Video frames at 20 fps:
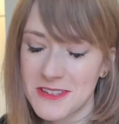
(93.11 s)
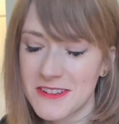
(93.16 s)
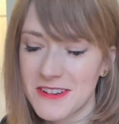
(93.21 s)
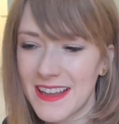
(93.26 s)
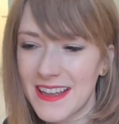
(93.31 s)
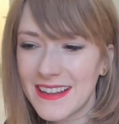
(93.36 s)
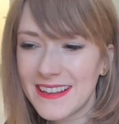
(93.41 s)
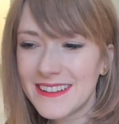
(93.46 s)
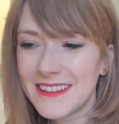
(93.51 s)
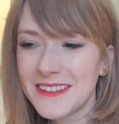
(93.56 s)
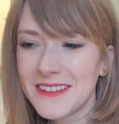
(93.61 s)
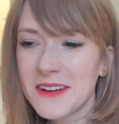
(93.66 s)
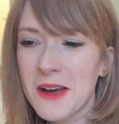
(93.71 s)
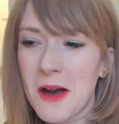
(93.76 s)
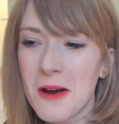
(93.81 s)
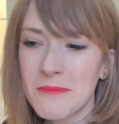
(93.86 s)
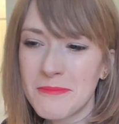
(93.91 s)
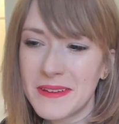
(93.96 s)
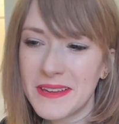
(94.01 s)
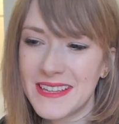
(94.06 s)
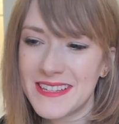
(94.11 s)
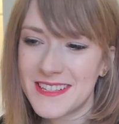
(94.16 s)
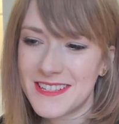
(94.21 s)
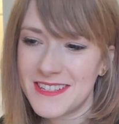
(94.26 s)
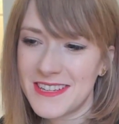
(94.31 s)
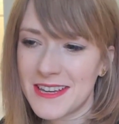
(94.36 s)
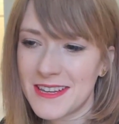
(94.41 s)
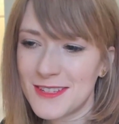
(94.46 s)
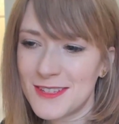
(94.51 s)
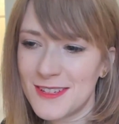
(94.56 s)
trying to copy his
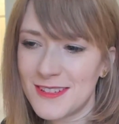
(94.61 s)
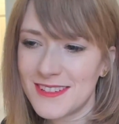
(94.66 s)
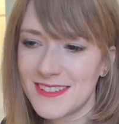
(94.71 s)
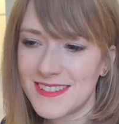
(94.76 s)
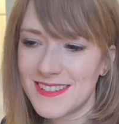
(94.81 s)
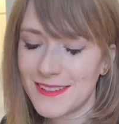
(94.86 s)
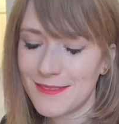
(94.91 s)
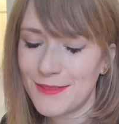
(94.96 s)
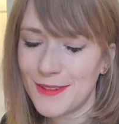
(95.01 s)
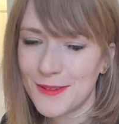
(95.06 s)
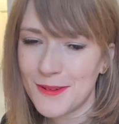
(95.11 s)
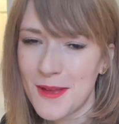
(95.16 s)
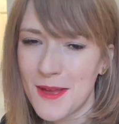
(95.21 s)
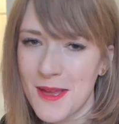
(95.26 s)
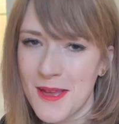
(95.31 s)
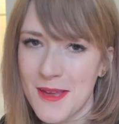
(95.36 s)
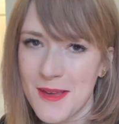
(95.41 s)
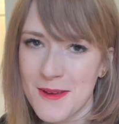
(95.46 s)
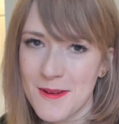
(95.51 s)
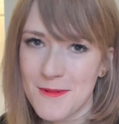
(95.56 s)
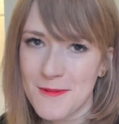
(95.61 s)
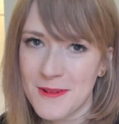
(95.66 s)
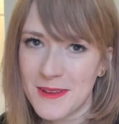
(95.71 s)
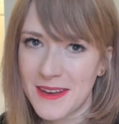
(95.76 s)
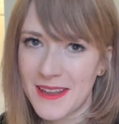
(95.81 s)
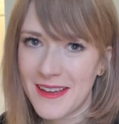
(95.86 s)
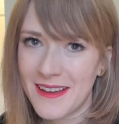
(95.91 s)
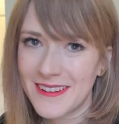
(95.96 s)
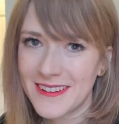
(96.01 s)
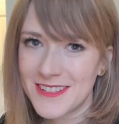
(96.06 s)
gestures if you
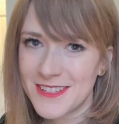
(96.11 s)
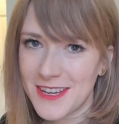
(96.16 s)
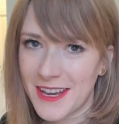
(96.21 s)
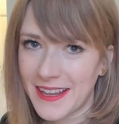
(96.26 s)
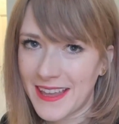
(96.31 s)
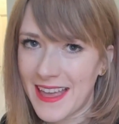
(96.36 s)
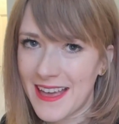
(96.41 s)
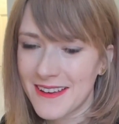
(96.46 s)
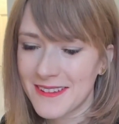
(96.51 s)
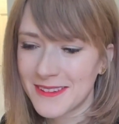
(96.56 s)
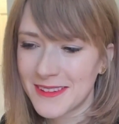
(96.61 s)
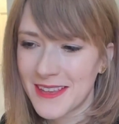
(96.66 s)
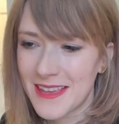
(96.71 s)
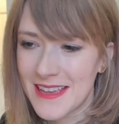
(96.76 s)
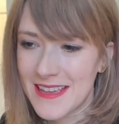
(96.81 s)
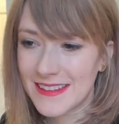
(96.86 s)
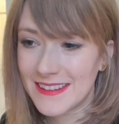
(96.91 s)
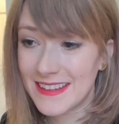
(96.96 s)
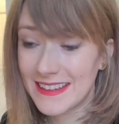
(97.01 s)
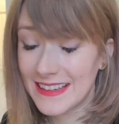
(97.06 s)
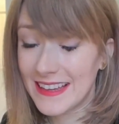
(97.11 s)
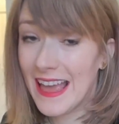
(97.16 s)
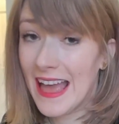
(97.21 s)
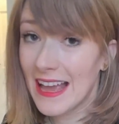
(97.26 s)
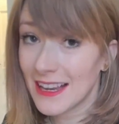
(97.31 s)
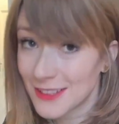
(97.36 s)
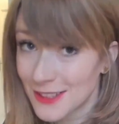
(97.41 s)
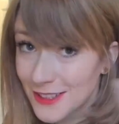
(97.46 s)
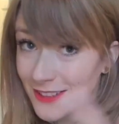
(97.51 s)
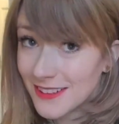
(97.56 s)
wanna check out the
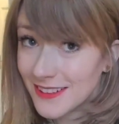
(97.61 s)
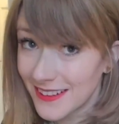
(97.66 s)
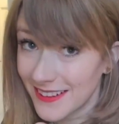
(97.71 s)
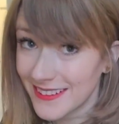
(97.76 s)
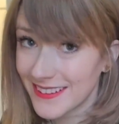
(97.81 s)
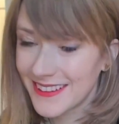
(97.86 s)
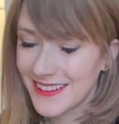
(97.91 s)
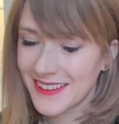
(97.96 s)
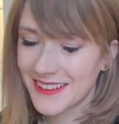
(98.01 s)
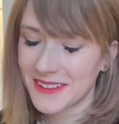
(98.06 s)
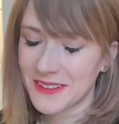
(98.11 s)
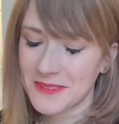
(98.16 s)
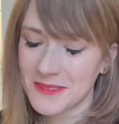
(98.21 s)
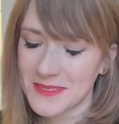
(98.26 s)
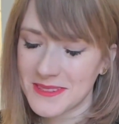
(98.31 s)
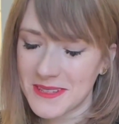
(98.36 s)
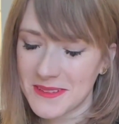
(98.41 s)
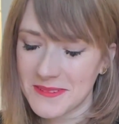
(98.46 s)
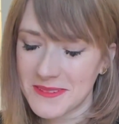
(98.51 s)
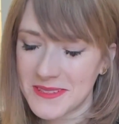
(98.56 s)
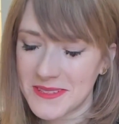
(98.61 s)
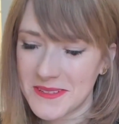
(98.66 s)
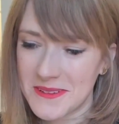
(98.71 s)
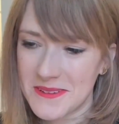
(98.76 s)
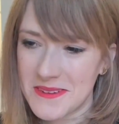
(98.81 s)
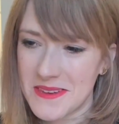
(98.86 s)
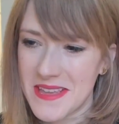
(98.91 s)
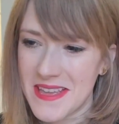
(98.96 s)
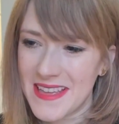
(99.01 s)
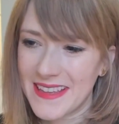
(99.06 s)
actual Jan
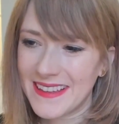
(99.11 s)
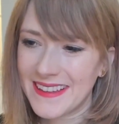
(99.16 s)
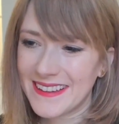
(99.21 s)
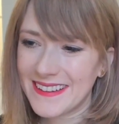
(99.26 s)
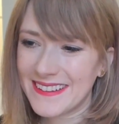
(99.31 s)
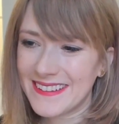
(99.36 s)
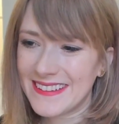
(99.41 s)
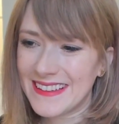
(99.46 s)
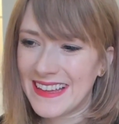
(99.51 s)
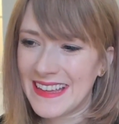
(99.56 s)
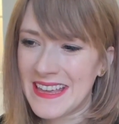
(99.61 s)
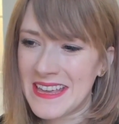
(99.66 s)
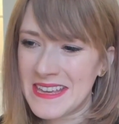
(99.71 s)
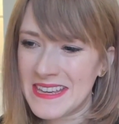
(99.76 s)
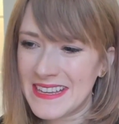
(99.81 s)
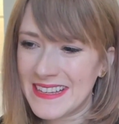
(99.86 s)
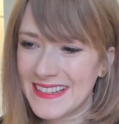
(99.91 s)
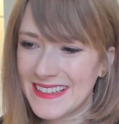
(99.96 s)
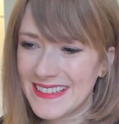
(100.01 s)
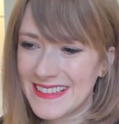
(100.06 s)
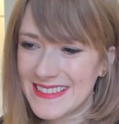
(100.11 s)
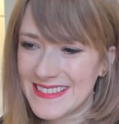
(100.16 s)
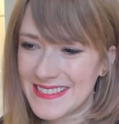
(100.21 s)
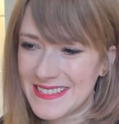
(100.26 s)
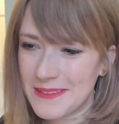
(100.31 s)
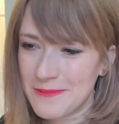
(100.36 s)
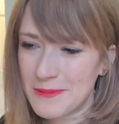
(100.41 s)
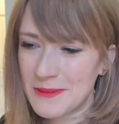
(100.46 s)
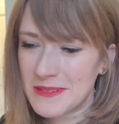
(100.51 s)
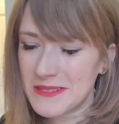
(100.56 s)
Gustafsson he is
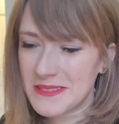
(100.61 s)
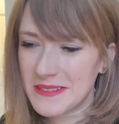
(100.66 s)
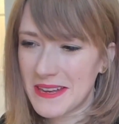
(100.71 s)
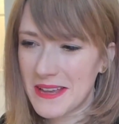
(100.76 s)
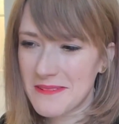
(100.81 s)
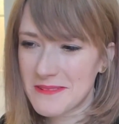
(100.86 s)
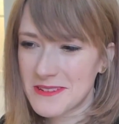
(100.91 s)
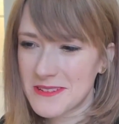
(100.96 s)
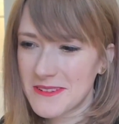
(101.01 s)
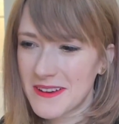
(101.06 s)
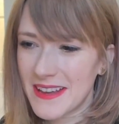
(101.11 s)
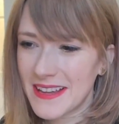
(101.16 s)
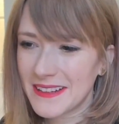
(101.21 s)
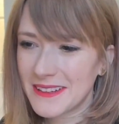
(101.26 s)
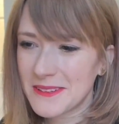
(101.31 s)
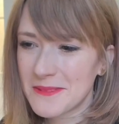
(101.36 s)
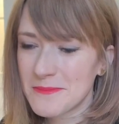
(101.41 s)
the person I was trying to